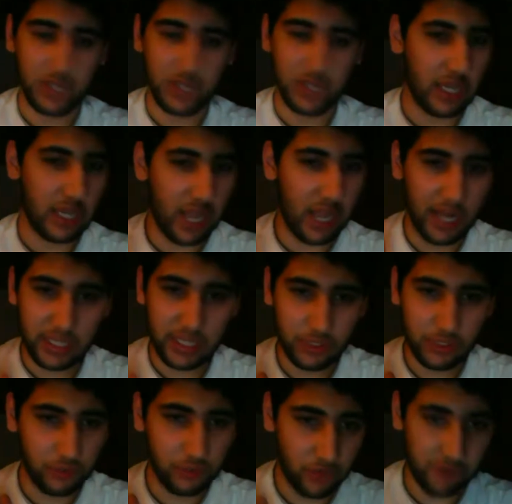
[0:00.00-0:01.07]
I like to
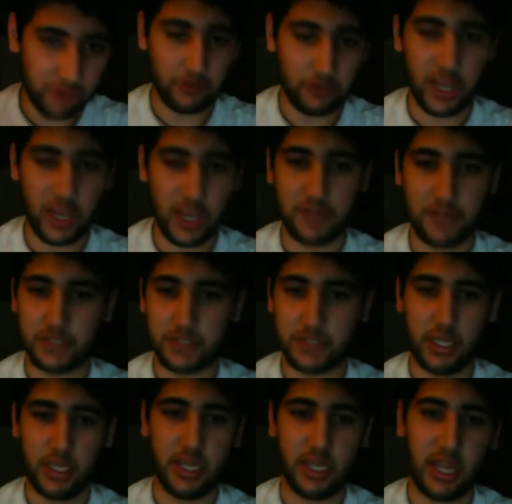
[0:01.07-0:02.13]
do rough drafts,
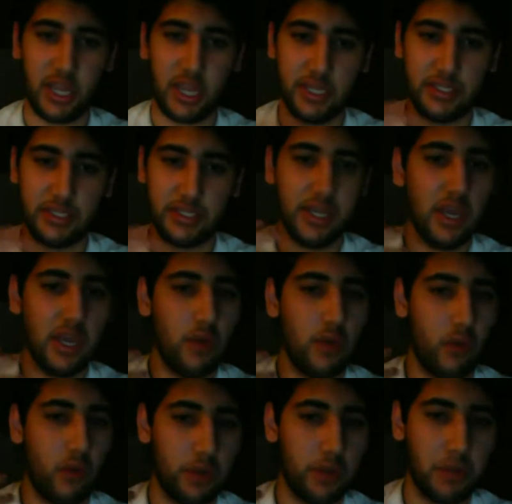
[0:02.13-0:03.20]
and I
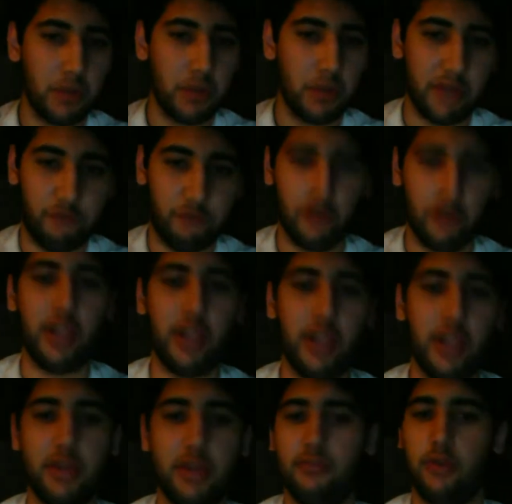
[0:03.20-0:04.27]
want my
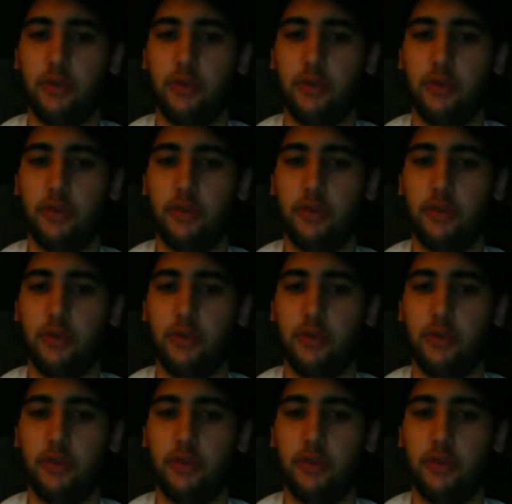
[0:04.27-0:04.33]
friend,